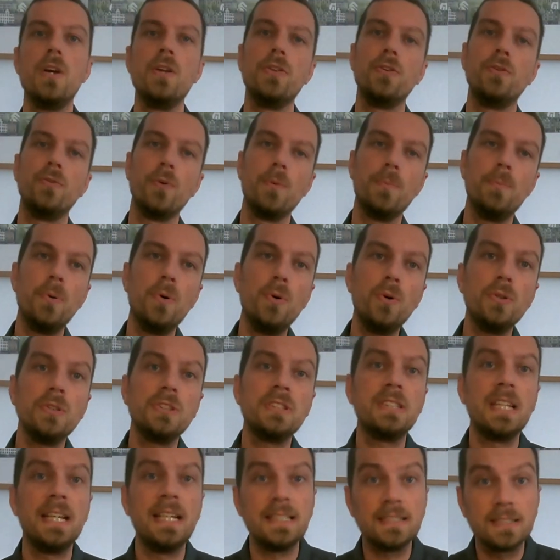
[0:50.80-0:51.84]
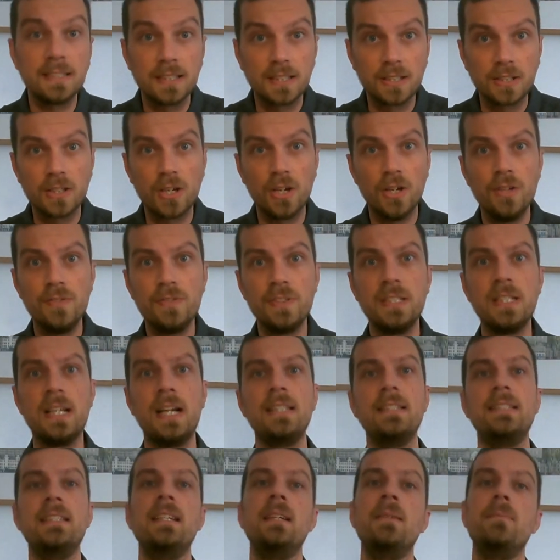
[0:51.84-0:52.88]
The report states that the
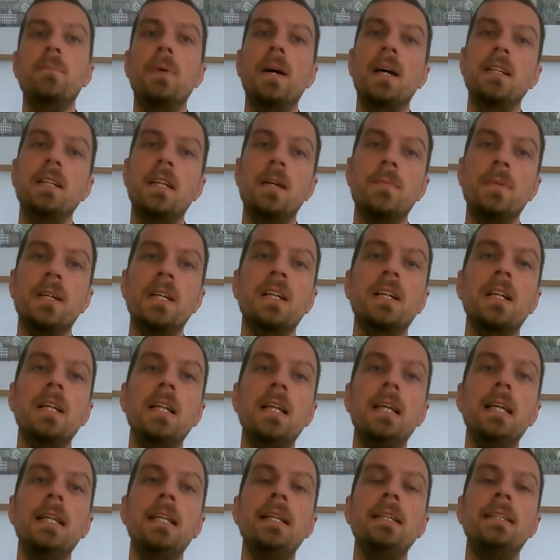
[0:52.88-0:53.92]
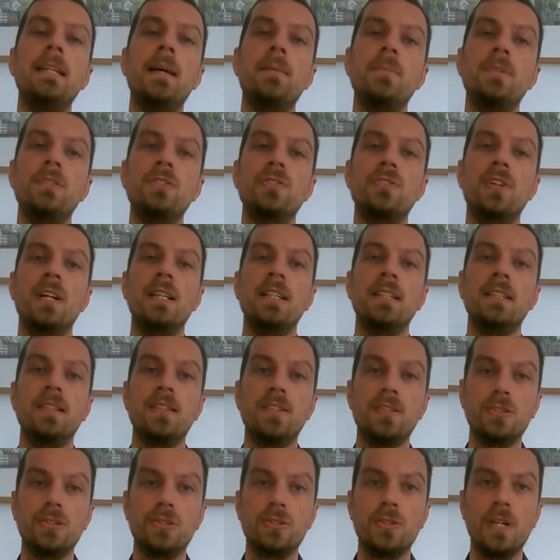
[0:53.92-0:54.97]
COVID-19 pandemic clearly demonstrated the
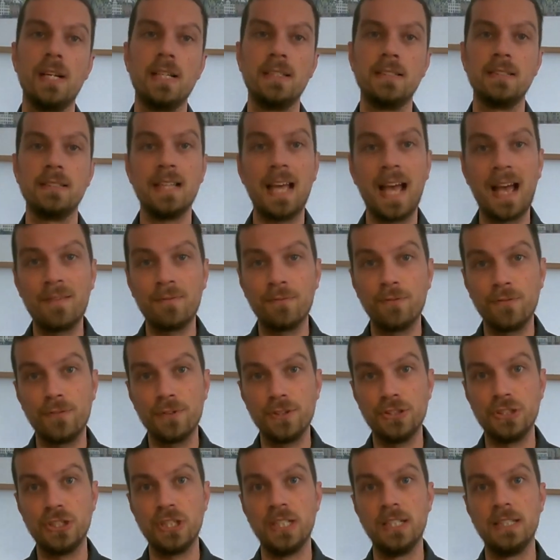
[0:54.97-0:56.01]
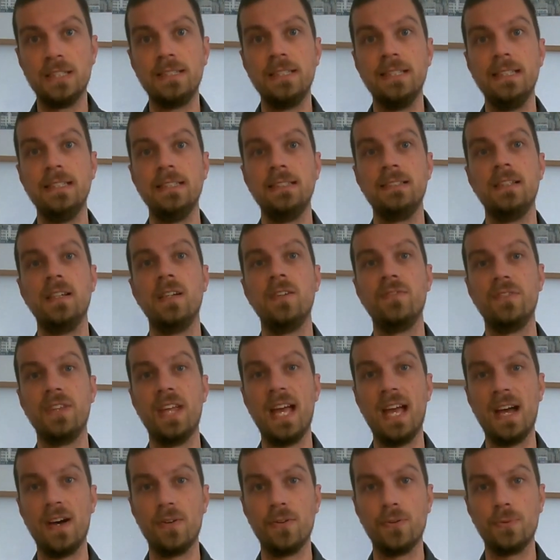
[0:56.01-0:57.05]
strengths and fragilities of the
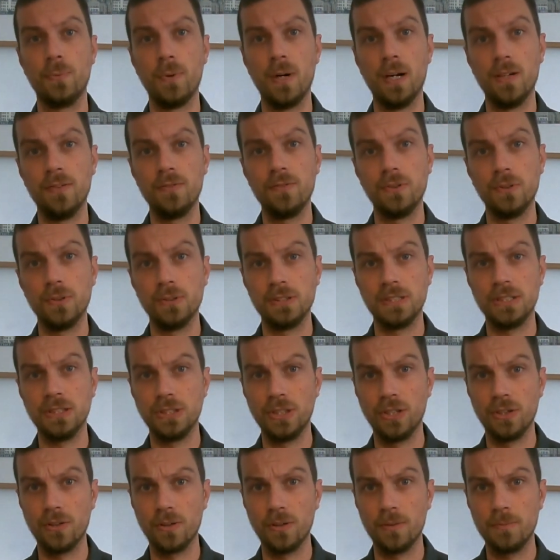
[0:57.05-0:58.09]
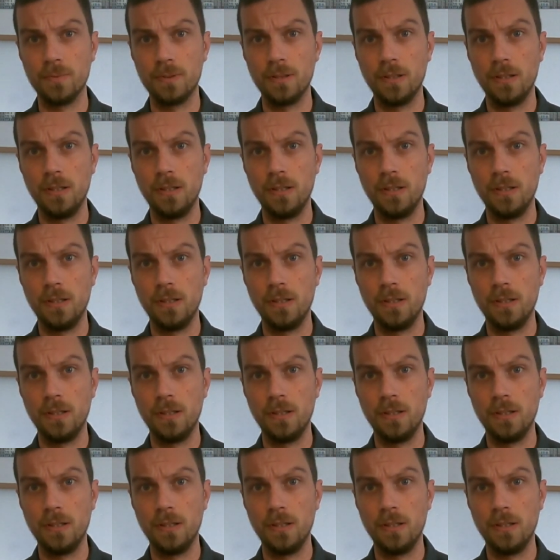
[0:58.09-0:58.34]
health workforce in Europe.